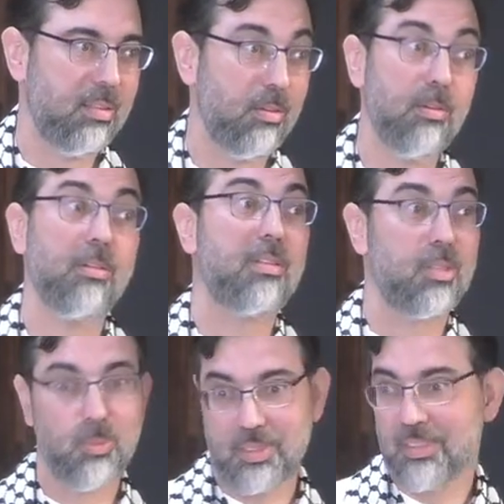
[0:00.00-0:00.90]
Earth
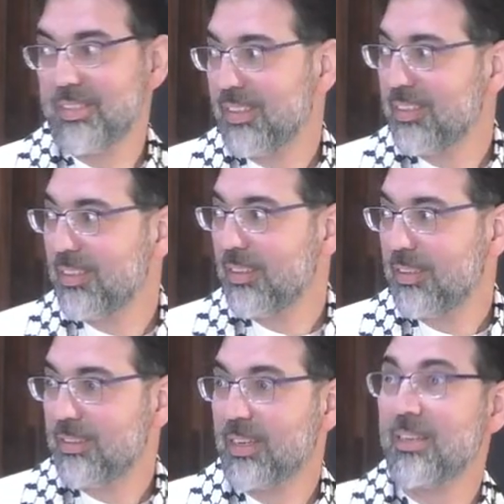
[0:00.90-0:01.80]
is witnessing.
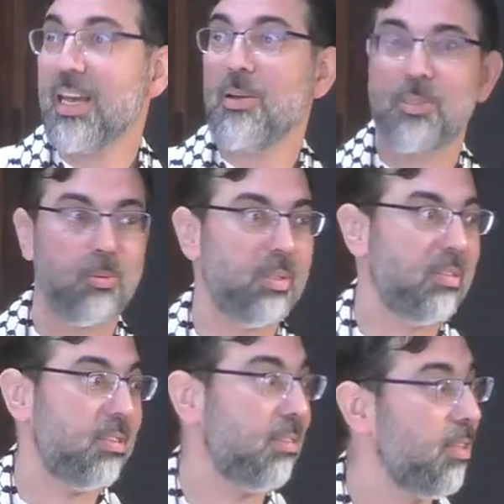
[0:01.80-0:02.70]
The clouds are
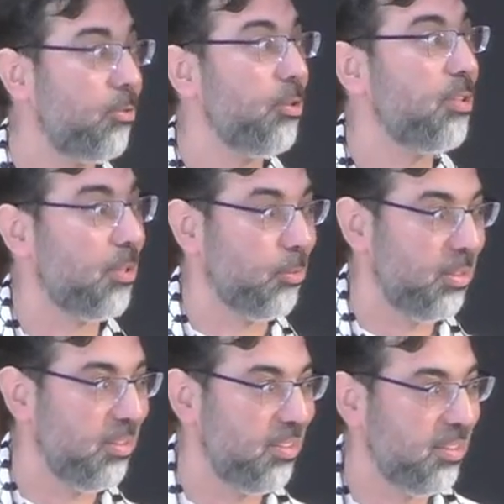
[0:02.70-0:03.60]
witnessing. The trees are
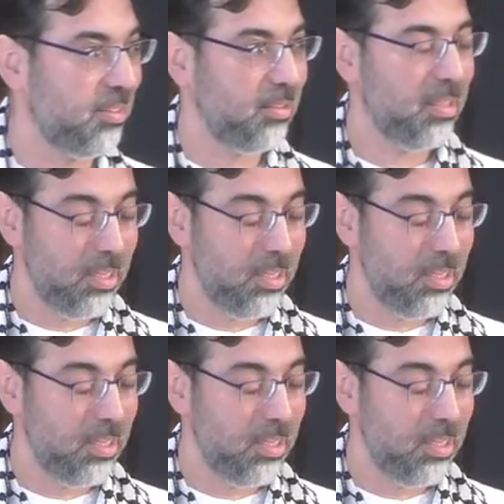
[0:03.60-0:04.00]
witnessing.